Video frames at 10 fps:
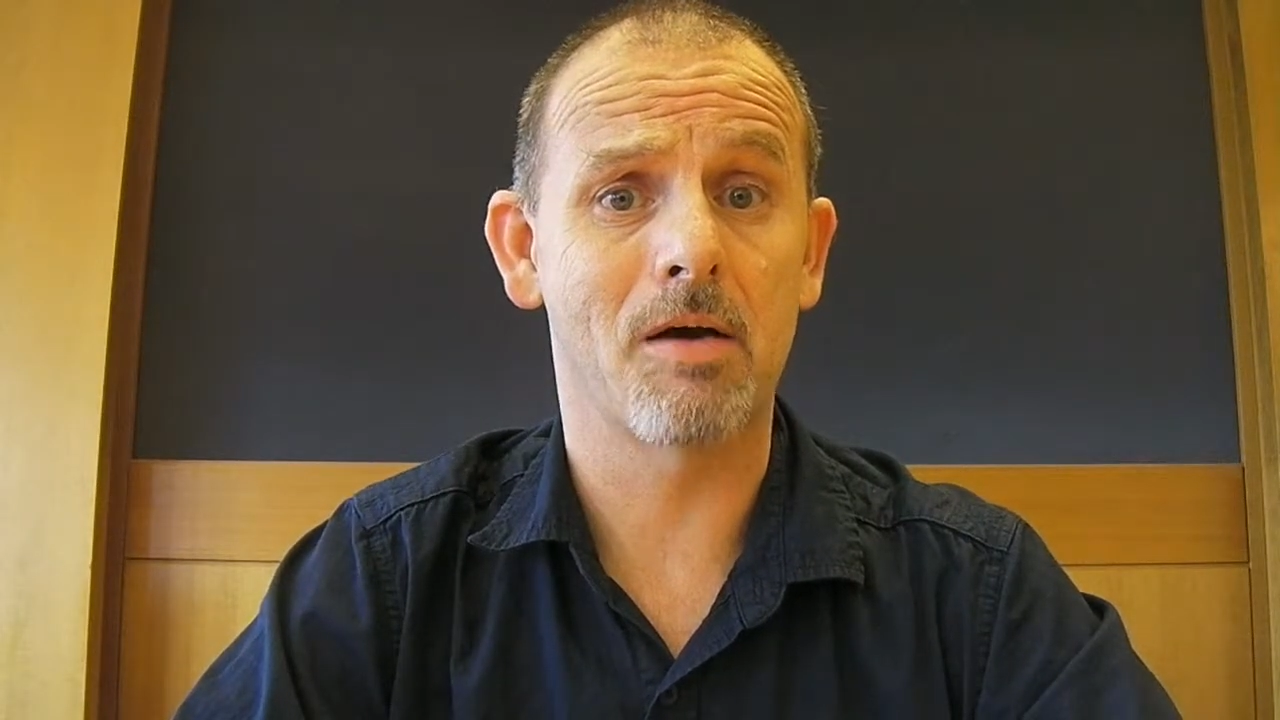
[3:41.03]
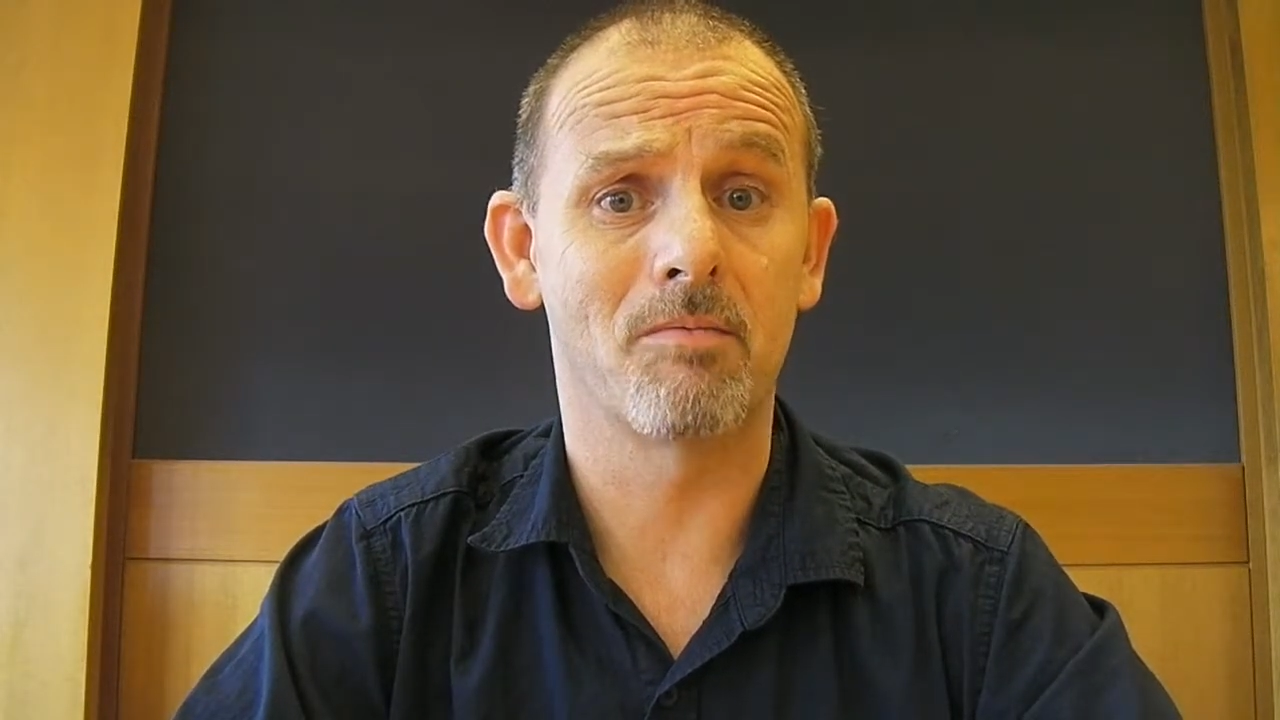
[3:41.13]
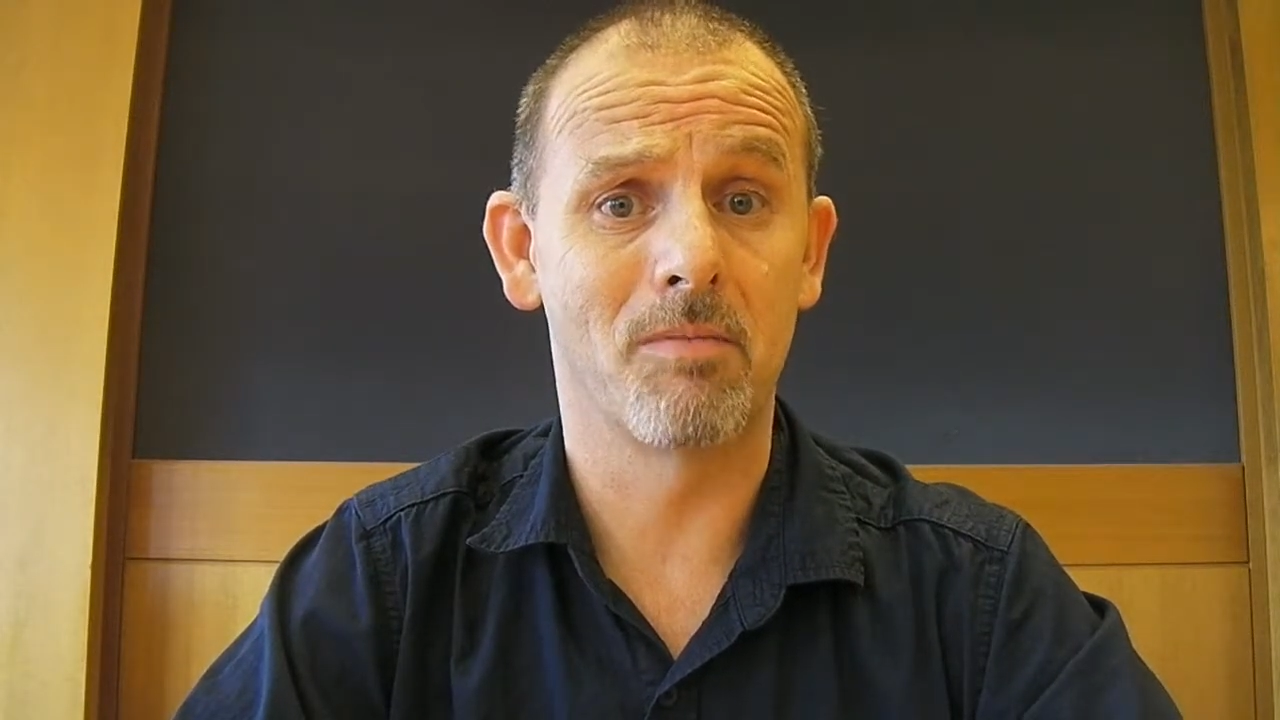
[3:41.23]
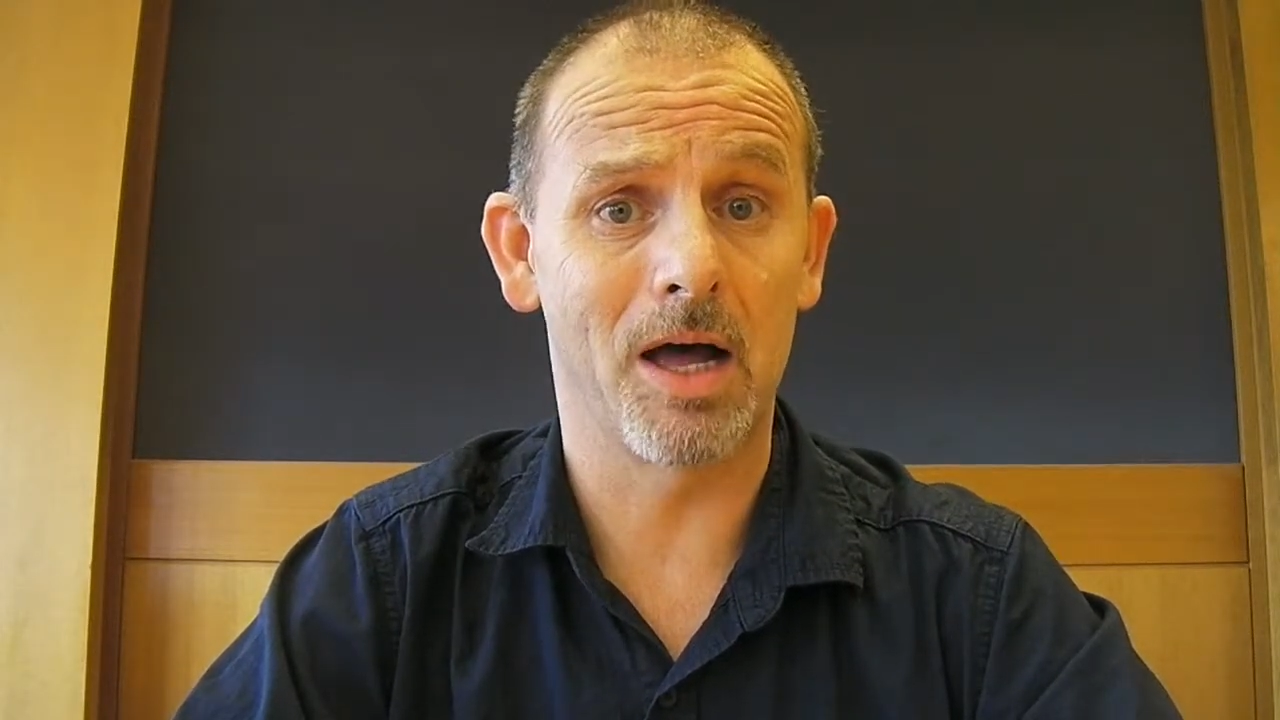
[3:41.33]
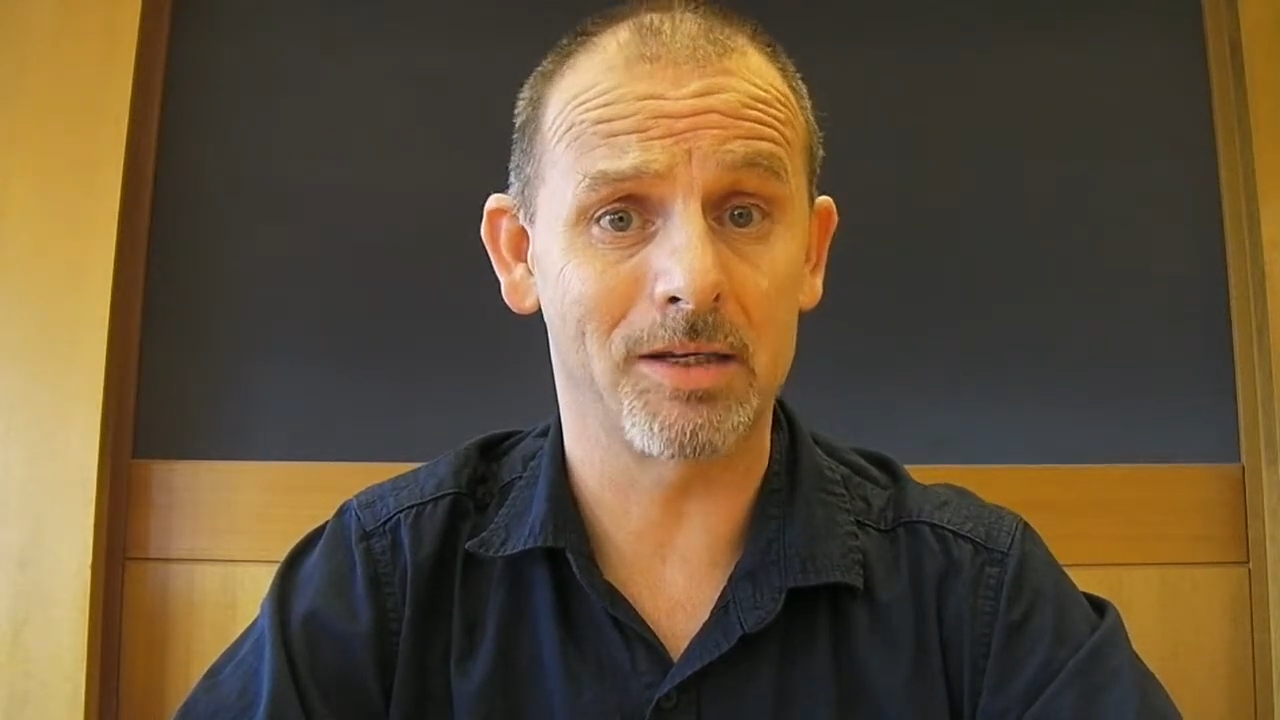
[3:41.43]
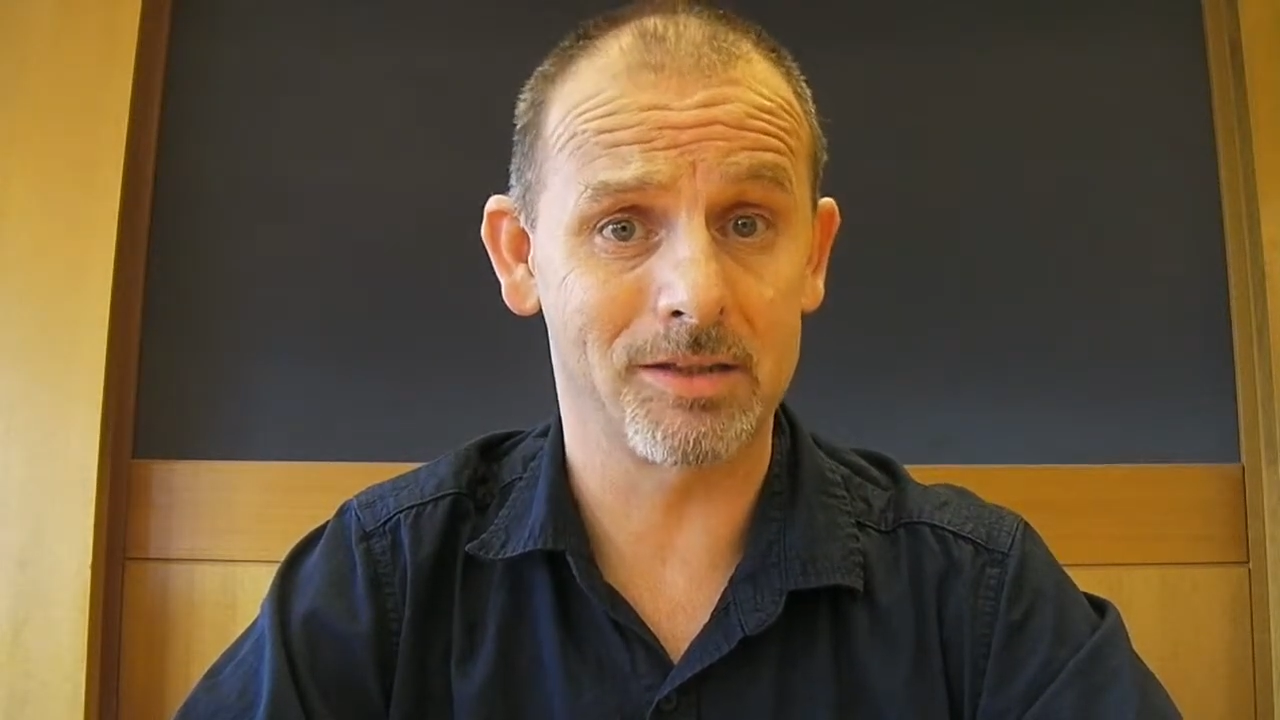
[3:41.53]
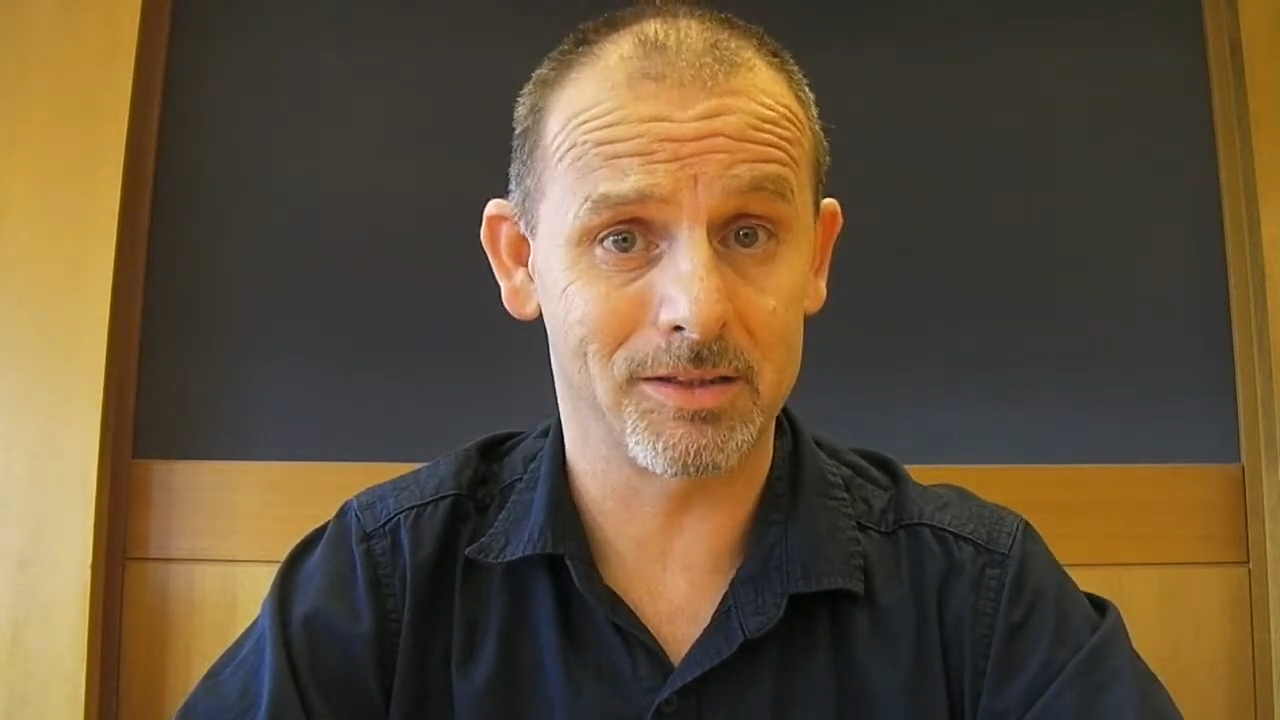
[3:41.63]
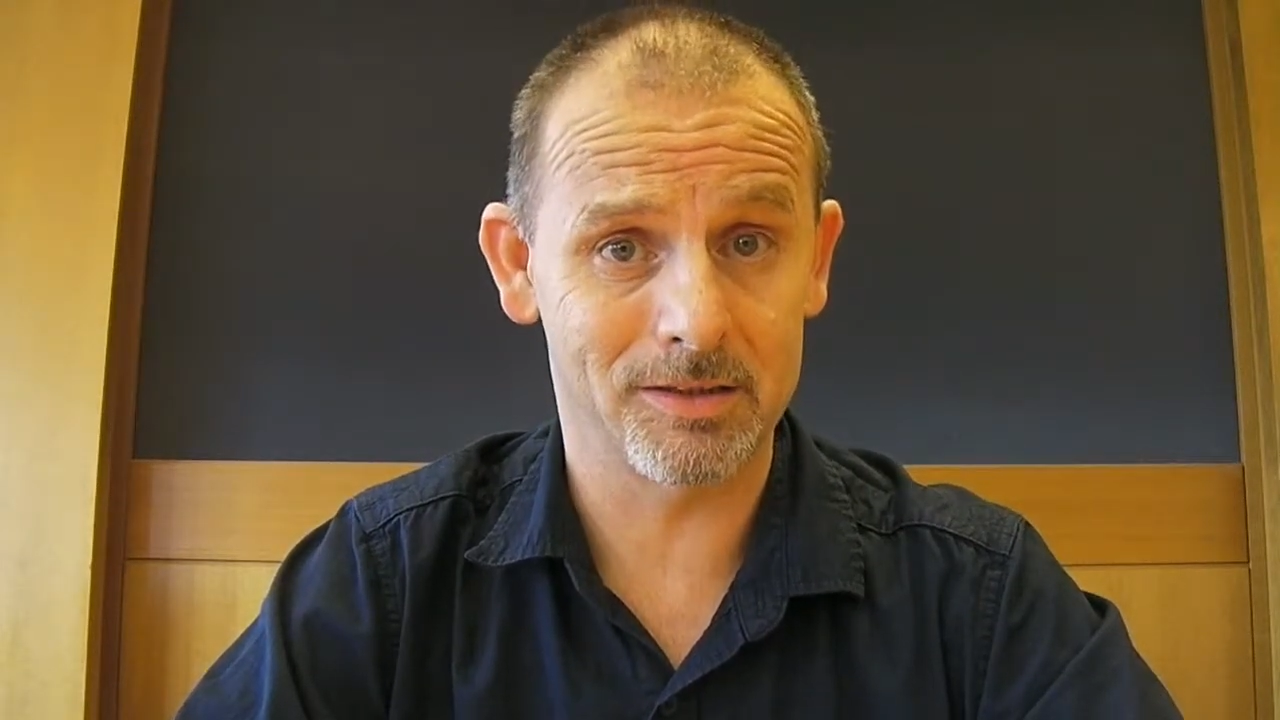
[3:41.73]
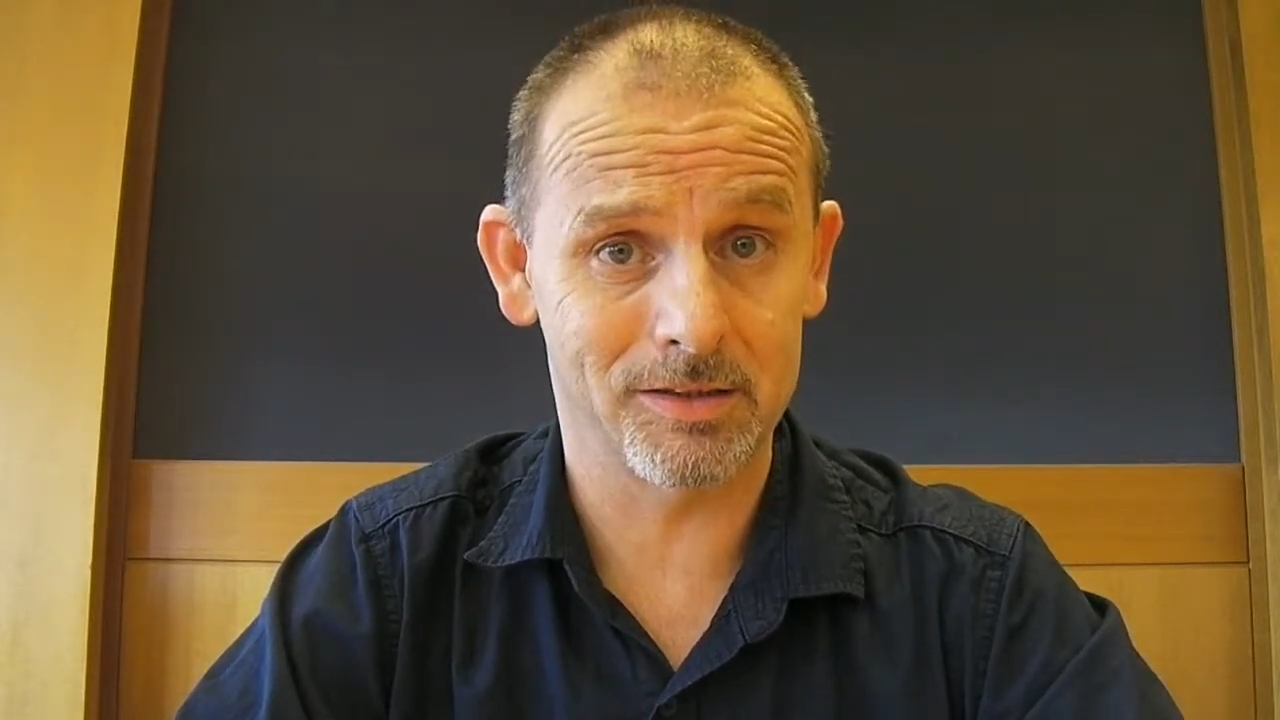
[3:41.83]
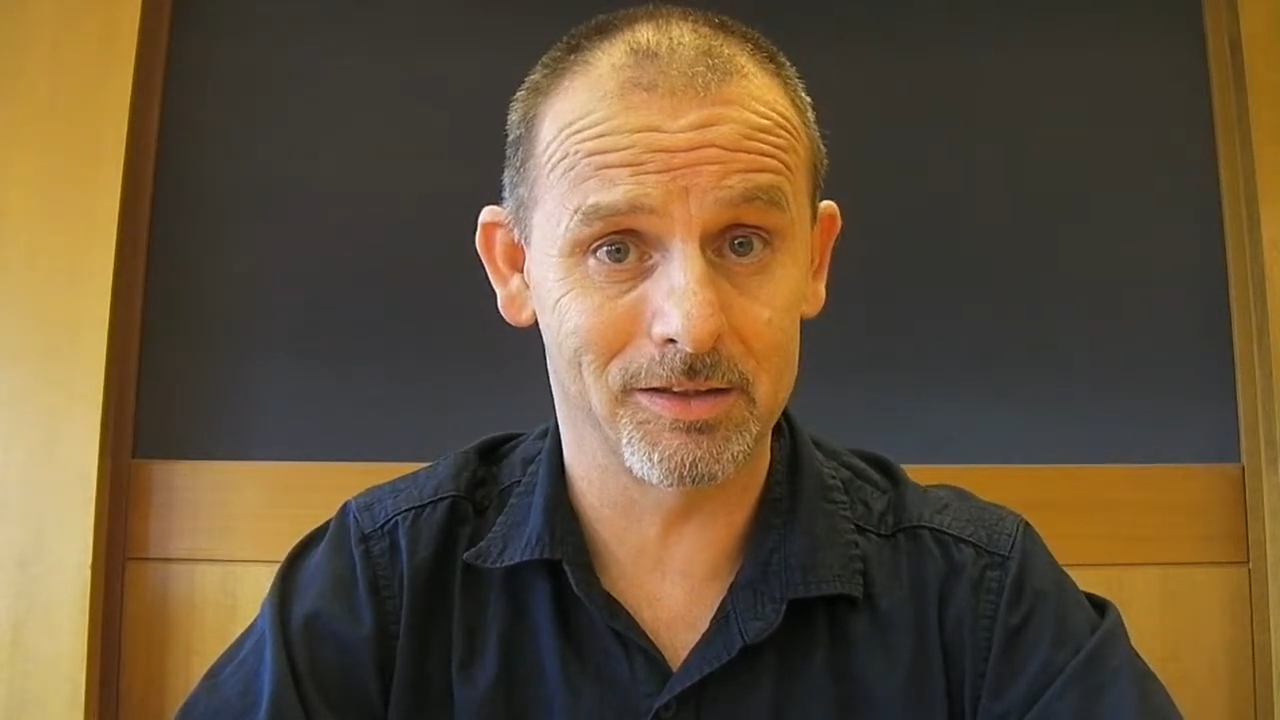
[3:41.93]

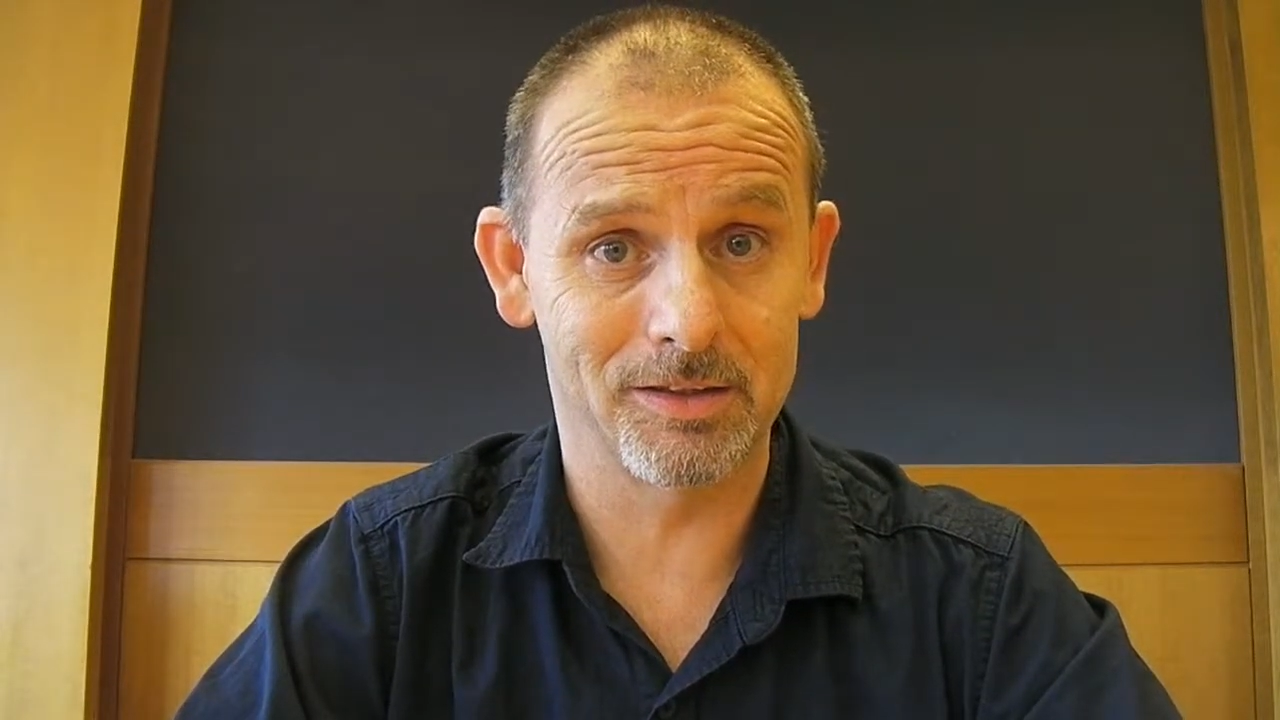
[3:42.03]
months,